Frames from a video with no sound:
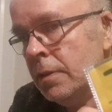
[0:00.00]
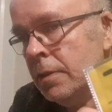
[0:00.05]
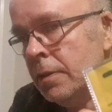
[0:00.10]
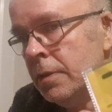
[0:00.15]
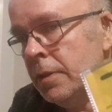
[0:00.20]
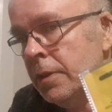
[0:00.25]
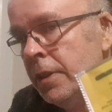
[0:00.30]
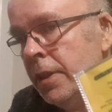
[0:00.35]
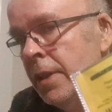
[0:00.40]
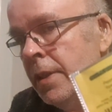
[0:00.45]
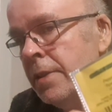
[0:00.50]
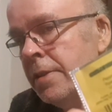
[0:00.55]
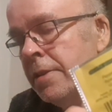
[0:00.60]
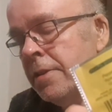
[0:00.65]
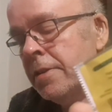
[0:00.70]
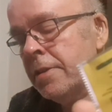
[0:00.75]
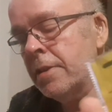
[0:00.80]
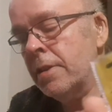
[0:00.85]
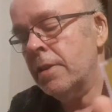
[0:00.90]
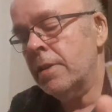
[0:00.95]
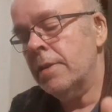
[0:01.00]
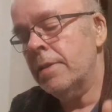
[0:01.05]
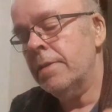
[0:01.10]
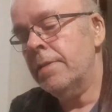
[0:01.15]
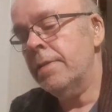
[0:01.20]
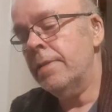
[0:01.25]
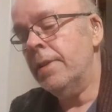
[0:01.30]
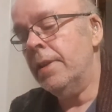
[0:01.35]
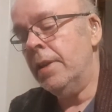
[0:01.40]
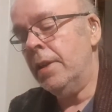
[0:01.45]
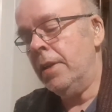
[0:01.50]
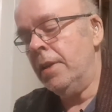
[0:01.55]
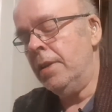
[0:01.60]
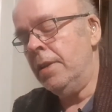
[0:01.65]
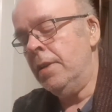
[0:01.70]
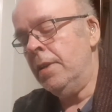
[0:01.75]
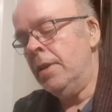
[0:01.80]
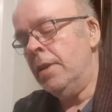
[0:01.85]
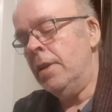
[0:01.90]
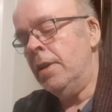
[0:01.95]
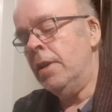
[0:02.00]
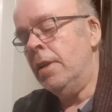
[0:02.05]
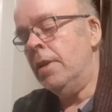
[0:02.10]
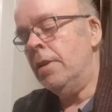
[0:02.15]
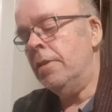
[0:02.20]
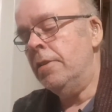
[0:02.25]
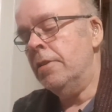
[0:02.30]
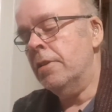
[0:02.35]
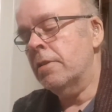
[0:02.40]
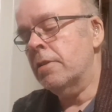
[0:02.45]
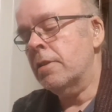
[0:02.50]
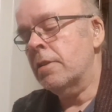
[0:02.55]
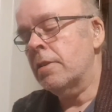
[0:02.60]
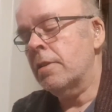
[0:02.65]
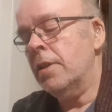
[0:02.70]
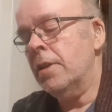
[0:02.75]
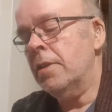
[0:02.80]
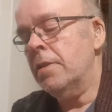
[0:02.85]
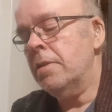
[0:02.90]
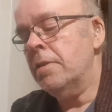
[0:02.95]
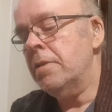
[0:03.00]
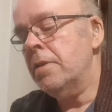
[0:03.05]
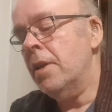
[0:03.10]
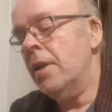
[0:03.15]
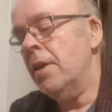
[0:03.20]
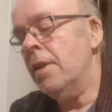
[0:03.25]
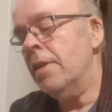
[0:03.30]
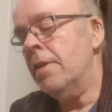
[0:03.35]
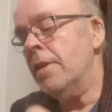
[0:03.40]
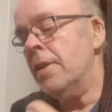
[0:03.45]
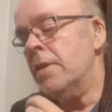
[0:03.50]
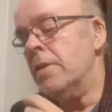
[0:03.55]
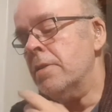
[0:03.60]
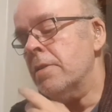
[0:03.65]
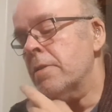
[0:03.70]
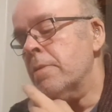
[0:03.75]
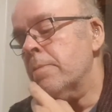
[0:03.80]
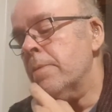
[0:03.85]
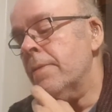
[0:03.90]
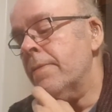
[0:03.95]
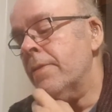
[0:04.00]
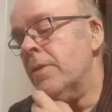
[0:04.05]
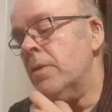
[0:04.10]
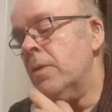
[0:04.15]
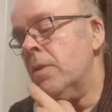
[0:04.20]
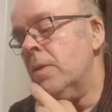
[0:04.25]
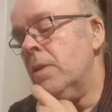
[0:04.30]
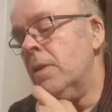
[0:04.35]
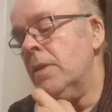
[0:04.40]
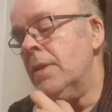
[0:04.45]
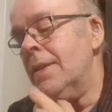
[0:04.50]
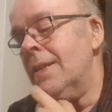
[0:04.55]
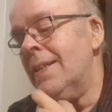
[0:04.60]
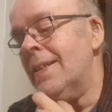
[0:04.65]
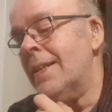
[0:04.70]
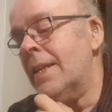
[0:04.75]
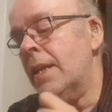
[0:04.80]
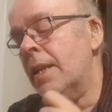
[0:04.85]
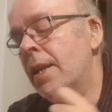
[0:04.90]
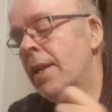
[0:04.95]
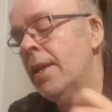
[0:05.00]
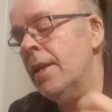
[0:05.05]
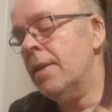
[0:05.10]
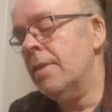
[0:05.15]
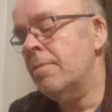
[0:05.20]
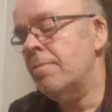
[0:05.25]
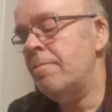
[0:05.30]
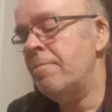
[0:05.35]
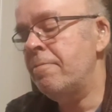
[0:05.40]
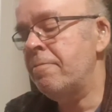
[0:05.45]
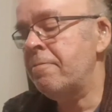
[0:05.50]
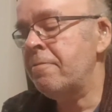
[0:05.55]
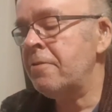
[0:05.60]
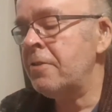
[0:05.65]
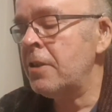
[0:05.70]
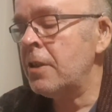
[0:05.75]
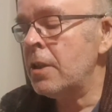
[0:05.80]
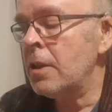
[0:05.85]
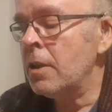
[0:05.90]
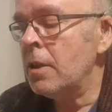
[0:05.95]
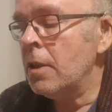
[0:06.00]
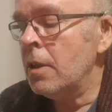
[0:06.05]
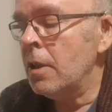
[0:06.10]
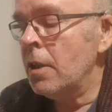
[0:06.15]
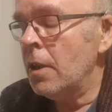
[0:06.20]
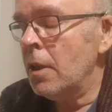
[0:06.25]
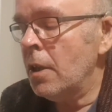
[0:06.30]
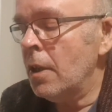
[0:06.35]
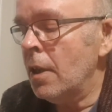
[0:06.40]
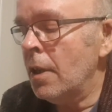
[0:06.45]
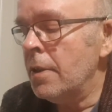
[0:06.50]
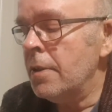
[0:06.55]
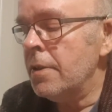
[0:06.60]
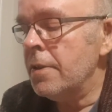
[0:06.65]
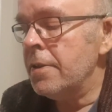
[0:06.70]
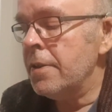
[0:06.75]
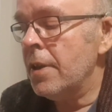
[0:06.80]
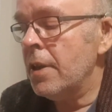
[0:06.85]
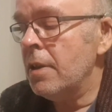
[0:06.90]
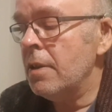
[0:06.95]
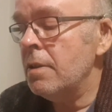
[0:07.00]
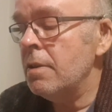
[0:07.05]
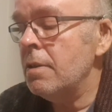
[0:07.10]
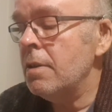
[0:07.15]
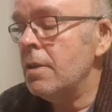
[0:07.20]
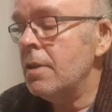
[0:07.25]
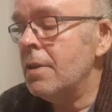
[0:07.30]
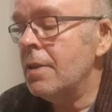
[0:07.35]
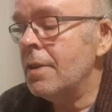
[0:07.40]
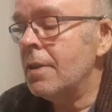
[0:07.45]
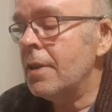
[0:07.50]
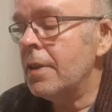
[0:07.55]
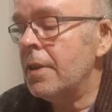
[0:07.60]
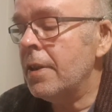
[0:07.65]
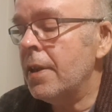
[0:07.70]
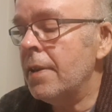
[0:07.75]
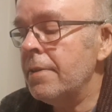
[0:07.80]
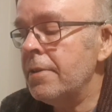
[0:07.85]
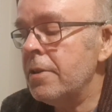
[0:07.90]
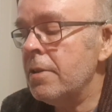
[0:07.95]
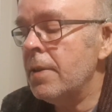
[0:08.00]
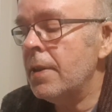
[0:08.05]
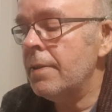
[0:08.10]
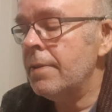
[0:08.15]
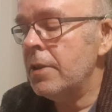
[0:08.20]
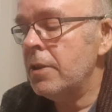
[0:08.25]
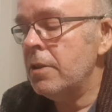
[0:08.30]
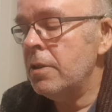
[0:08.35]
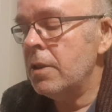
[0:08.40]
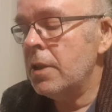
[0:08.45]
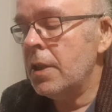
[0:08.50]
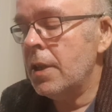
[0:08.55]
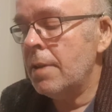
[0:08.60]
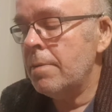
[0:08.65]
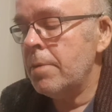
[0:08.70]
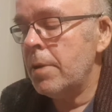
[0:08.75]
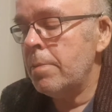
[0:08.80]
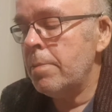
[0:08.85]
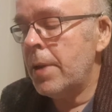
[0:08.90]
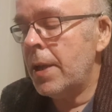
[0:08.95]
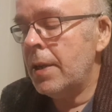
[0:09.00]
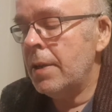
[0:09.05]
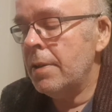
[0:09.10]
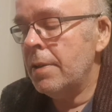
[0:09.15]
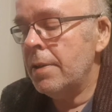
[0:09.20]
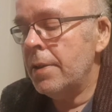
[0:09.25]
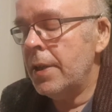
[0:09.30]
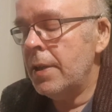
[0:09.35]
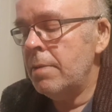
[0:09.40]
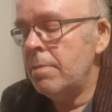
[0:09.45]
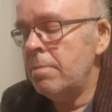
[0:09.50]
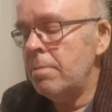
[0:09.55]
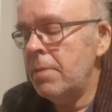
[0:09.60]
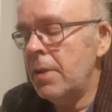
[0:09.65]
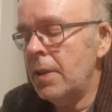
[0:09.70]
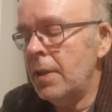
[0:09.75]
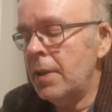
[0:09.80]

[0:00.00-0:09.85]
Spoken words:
Yes, I've not grown those before, so I'm going to have a look up about them